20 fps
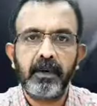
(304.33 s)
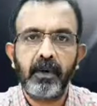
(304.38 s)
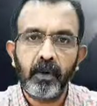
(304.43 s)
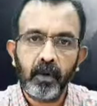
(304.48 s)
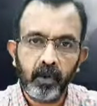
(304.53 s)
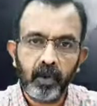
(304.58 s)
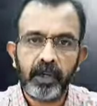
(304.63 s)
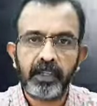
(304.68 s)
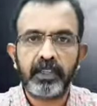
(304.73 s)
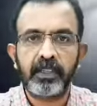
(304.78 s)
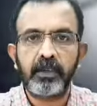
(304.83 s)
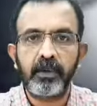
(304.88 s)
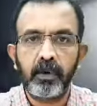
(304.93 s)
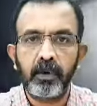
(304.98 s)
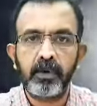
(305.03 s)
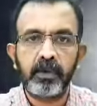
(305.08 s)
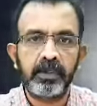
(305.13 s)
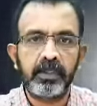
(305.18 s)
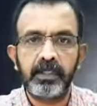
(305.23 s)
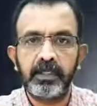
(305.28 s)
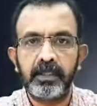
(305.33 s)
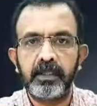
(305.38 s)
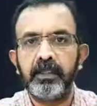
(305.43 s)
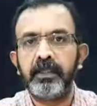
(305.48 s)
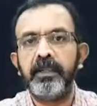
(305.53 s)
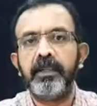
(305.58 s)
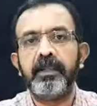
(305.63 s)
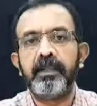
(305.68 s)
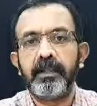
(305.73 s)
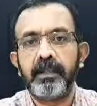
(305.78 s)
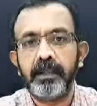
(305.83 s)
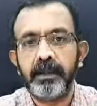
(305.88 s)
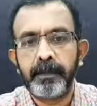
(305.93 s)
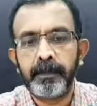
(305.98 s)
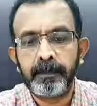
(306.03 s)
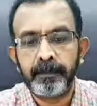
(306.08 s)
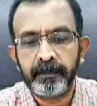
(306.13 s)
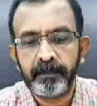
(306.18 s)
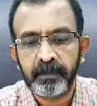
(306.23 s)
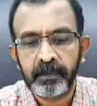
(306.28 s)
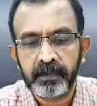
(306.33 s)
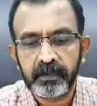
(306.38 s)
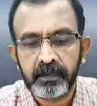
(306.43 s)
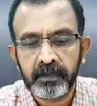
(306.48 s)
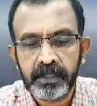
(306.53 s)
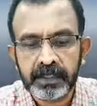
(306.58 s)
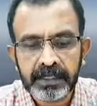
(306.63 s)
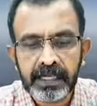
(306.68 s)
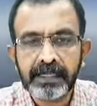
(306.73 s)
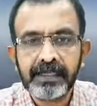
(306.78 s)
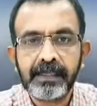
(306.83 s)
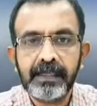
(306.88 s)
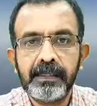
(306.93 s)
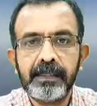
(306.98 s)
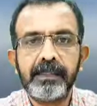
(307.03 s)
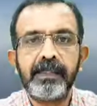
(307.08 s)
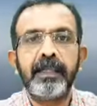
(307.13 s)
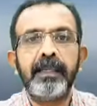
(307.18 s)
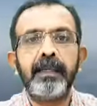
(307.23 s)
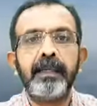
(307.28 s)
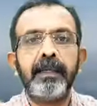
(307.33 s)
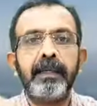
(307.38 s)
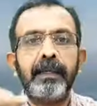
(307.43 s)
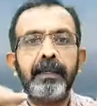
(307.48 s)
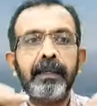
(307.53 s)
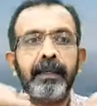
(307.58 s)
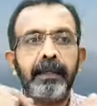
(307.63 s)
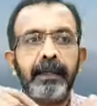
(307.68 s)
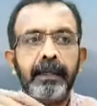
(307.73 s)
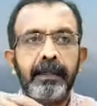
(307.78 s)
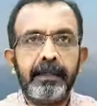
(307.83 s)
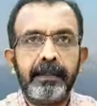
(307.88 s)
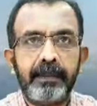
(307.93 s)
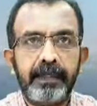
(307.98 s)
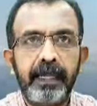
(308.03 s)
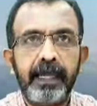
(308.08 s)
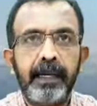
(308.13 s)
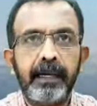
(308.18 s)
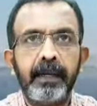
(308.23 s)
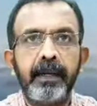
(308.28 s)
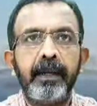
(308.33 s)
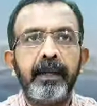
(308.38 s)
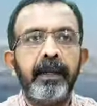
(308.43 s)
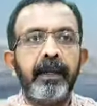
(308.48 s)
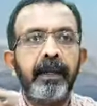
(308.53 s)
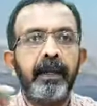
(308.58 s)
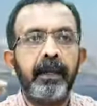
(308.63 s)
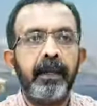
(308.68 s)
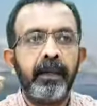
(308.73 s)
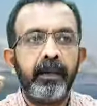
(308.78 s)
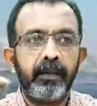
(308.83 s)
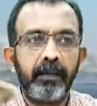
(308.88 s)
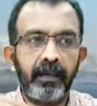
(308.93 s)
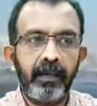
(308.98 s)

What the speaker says: or what are called disasters. Then we